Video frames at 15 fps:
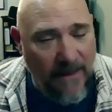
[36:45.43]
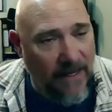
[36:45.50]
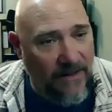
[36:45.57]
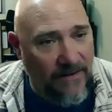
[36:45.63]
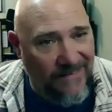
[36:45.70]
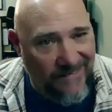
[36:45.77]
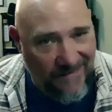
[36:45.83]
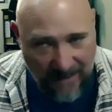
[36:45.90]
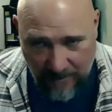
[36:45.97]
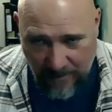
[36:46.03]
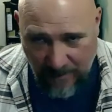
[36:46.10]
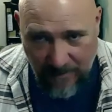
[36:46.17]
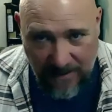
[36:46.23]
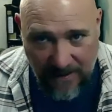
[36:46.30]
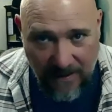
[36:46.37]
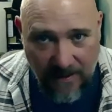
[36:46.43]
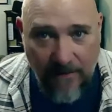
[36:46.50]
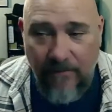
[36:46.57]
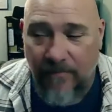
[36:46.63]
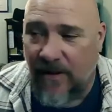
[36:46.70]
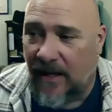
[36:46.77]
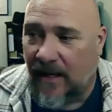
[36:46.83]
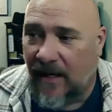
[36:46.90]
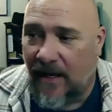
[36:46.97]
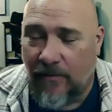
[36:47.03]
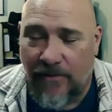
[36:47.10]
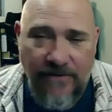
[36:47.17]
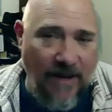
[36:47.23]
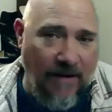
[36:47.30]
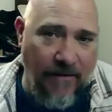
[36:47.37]
set up a meeting. We'll
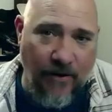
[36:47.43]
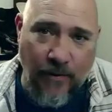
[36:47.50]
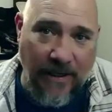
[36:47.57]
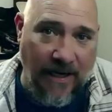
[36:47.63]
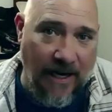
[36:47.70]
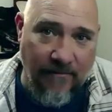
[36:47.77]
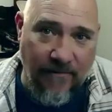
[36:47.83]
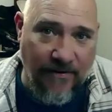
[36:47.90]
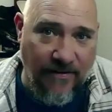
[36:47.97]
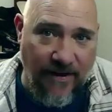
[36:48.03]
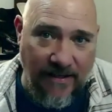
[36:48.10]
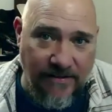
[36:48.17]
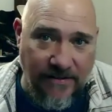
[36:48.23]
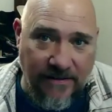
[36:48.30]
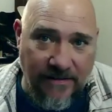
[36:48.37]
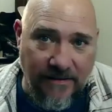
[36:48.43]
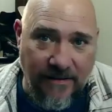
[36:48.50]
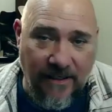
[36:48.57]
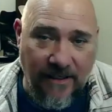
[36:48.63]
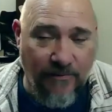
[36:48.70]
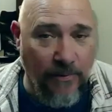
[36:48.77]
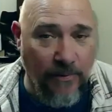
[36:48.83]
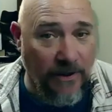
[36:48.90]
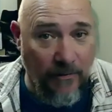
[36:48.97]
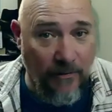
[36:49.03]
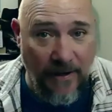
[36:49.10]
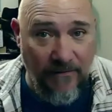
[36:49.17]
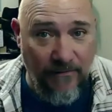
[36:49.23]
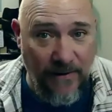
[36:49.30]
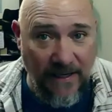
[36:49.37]
just have a quick conversation. If we're a
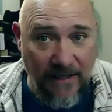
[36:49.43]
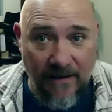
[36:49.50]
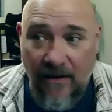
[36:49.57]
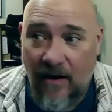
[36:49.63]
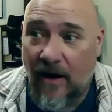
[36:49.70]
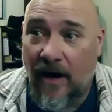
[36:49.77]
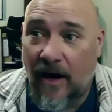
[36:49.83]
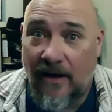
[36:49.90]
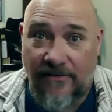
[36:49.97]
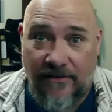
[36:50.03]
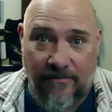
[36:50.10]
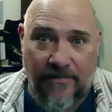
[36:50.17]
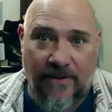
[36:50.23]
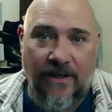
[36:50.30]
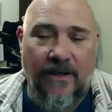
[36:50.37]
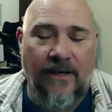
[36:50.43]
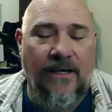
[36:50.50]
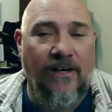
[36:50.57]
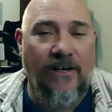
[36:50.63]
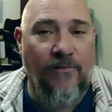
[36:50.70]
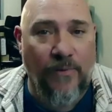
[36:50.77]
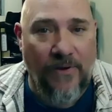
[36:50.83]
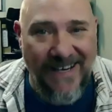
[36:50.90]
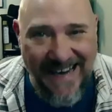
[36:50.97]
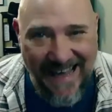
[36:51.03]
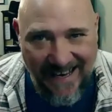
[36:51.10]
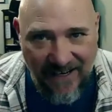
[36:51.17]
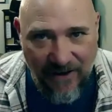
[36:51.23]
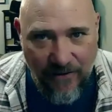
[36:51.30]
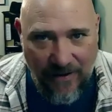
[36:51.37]
great fit, awesome. If we're
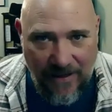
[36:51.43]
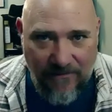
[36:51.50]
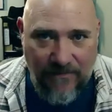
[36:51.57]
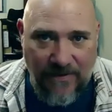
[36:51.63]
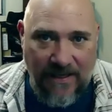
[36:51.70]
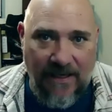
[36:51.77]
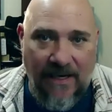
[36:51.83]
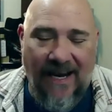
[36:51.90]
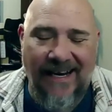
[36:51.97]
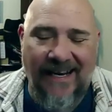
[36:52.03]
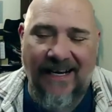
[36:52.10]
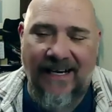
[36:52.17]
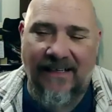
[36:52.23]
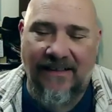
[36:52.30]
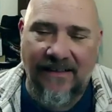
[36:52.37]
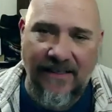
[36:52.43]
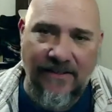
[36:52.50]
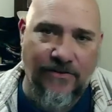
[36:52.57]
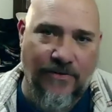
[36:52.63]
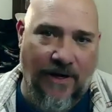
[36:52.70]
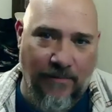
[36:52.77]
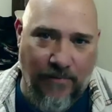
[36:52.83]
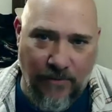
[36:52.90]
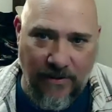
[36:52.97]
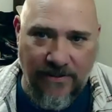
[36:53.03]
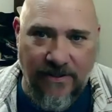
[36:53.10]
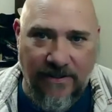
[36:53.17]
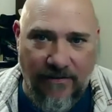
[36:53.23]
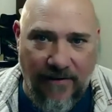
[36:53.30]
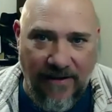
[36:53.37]
not a great fit, I can at least try and point you
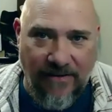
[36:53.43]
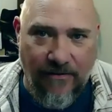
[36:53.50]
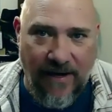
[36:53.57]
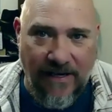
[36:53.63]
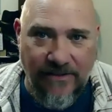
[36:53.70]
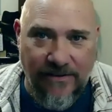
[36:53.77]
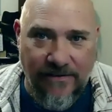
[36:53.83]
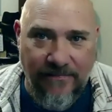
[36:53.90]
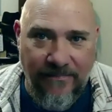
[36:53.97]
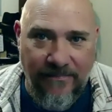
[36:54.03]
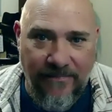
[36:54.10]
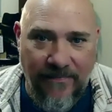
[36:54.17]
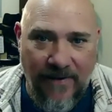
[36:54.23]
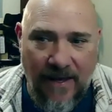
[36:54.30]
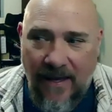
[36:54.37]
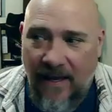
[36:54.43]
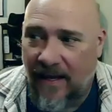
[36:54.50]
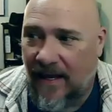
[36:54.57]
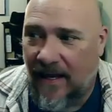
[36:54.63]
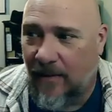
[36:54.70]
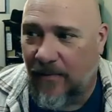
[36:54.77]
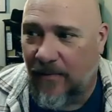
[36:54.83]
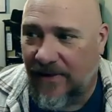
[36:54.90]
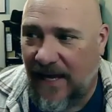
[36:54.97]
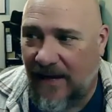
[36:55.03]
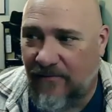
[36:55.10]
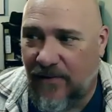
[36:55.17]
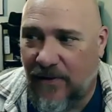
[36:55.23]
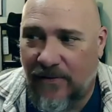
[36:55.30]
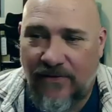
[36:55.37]
in the right direction. And with that,
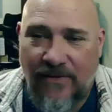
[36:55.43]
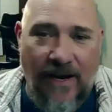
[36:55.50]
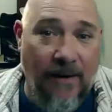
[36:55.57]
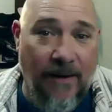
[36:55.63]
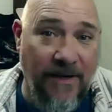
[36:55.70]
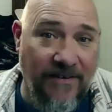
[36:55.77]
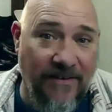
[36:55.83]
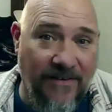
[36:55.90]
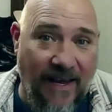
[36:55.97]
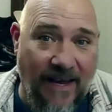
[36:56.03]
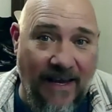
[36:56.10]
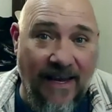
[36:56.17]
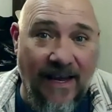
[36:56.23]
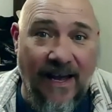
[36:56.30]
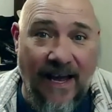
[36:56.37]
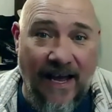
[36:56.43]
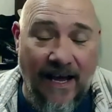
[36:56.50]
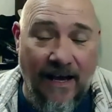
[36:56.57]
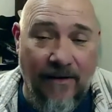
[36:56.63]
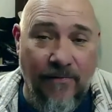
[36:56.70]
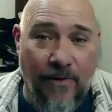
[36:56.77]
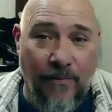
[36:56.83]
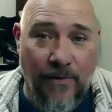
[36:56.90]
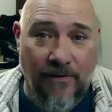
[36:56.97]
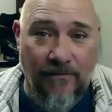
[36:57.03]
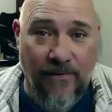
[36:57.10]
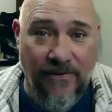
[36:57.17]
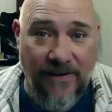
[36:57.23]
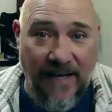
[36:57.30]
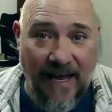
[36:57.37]
folks, I'm going to say, have a
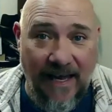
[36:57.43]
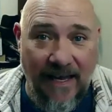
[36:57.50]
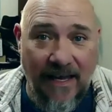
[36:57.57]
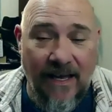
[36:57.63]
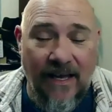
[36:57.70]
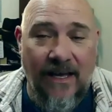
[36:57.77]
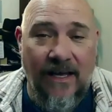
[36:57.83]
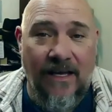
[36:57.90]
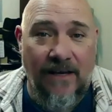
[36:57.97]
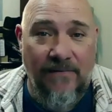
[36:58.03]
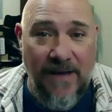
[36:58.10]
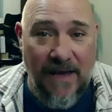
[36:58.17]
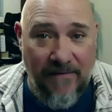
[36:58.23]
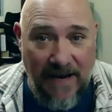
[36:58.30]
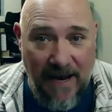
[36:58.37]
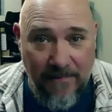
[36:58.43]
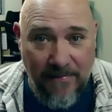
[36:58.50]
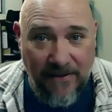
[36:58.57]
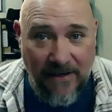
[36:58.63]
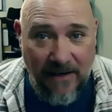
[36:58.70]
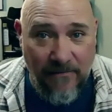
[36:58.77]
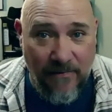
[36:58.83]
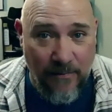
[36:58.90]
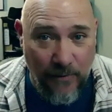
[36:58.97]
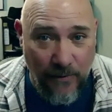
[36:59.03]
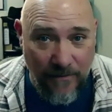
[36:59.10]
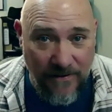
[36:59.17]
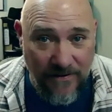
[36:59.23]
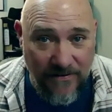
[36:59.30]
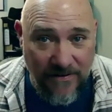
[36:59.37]
wonderful day. If you have an appetite for more
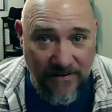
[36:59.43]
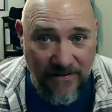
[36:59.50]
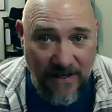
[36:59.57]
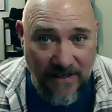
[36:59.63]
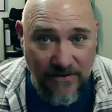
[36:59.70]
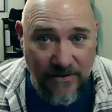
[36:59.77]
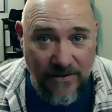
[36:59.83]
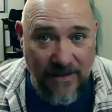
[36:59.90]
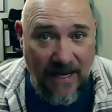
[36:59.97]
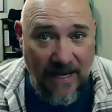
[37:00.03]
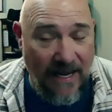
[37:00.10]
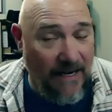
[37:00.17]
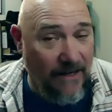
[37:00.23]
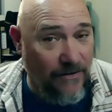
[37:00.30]
of this discussion and a